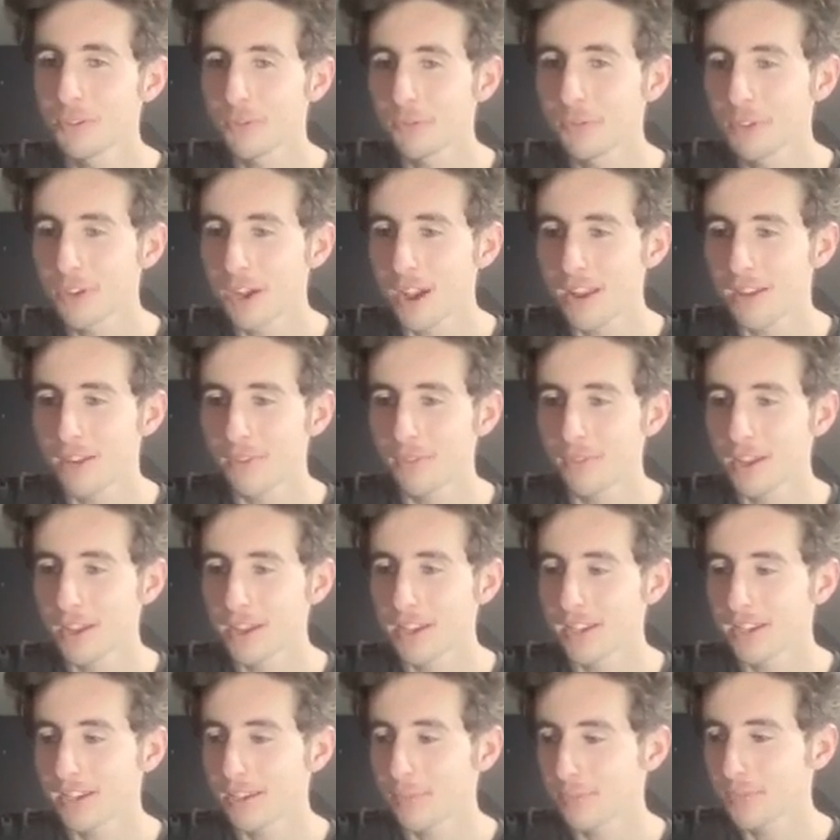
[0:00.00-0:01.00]
of kind of
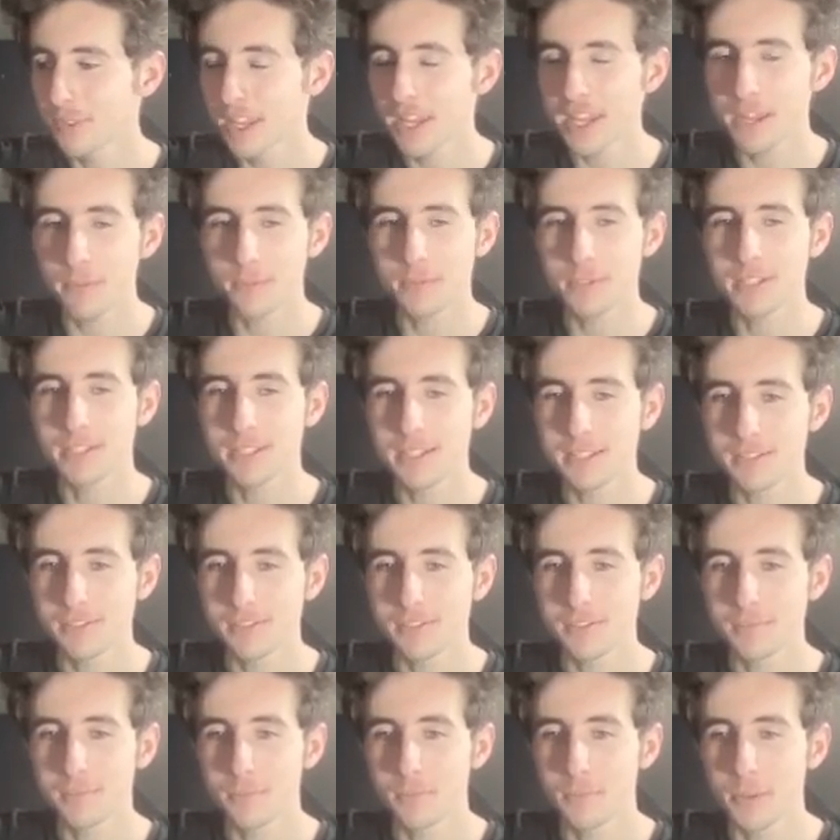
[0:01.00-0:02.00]
like
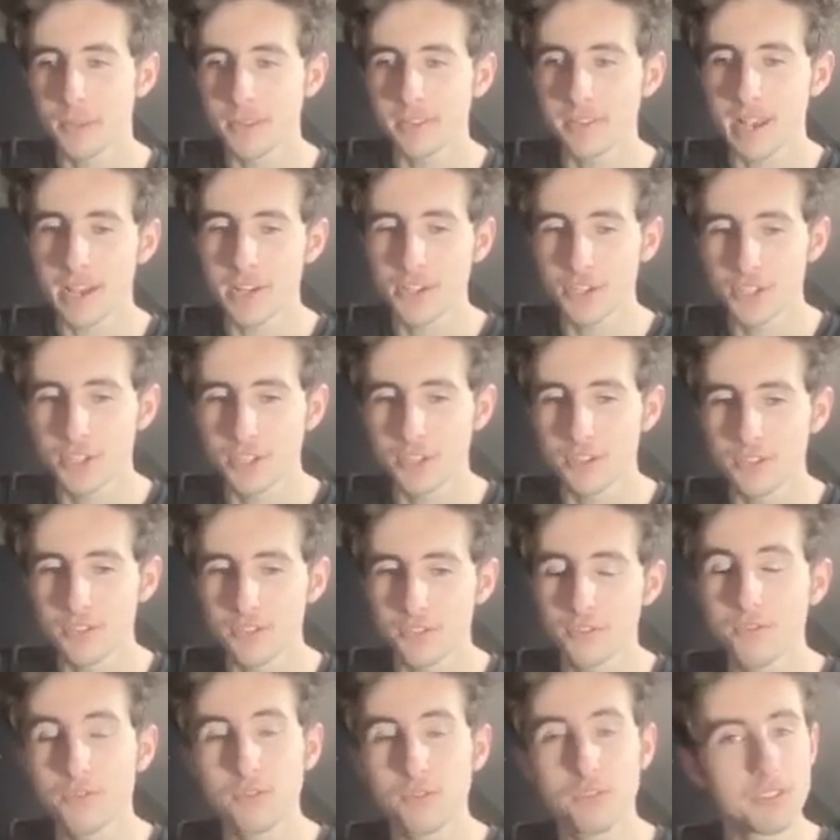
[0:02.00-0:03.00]
hypnotism,
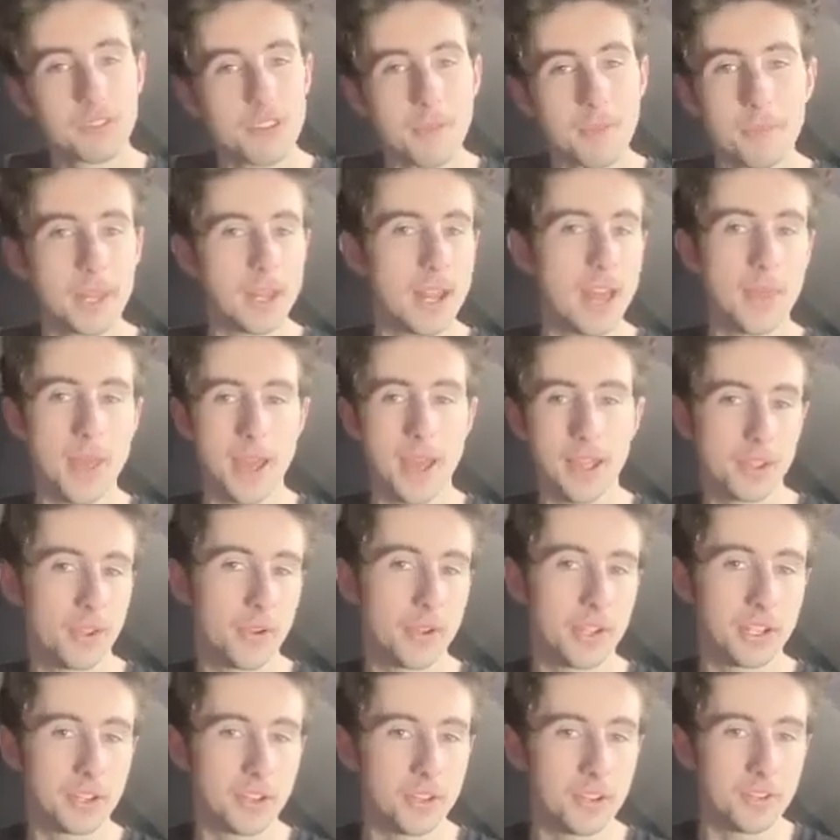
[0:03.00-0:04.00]
possession, something like that
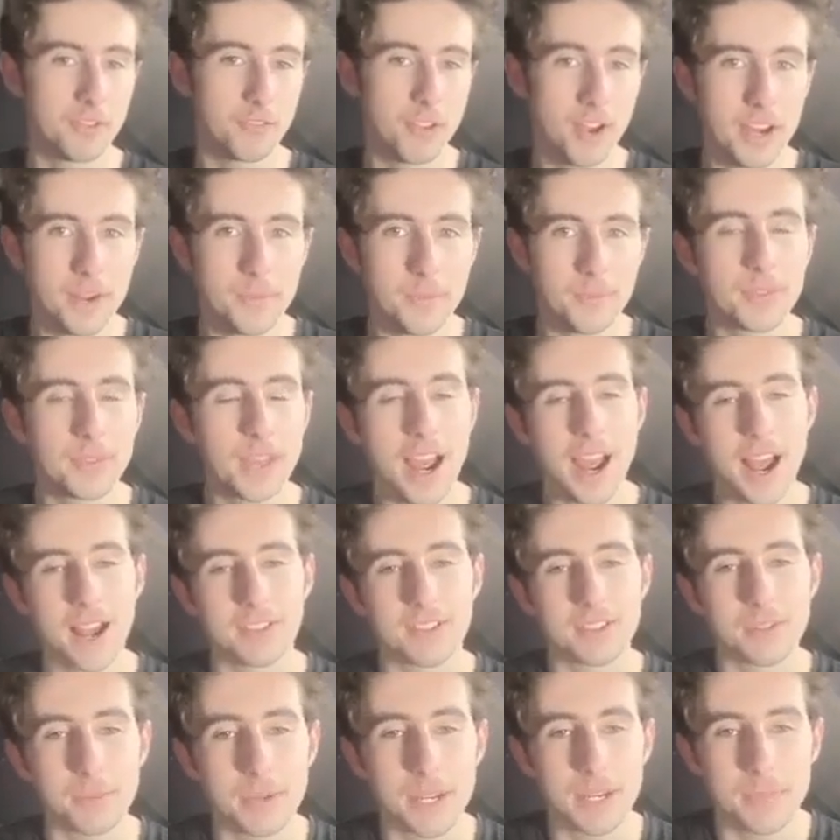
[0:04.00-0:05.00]
going on, right? There
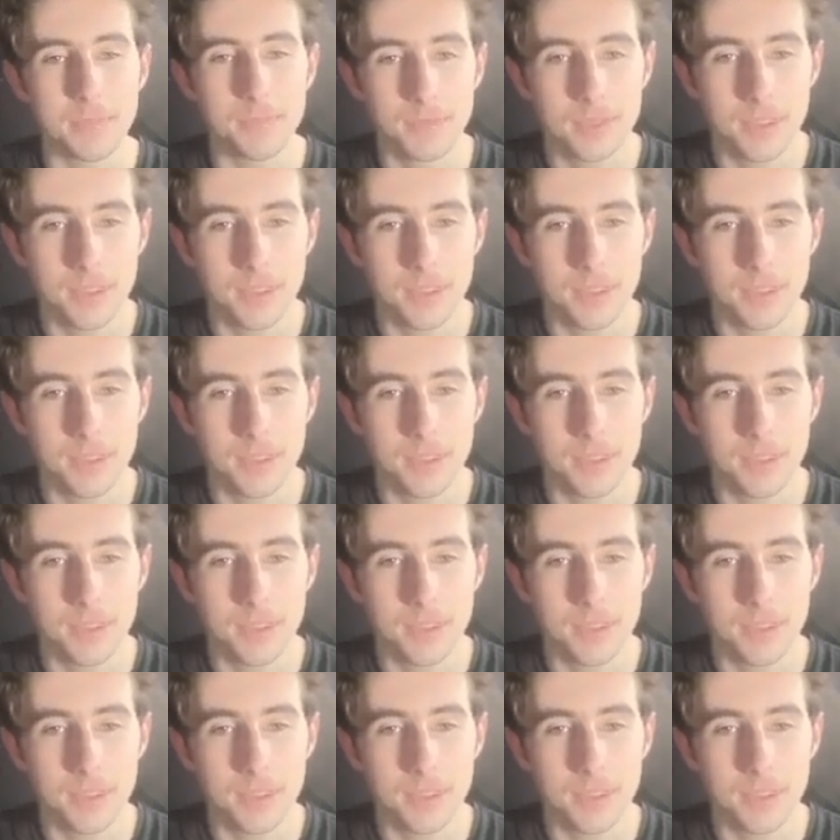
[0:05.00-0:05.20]
has to be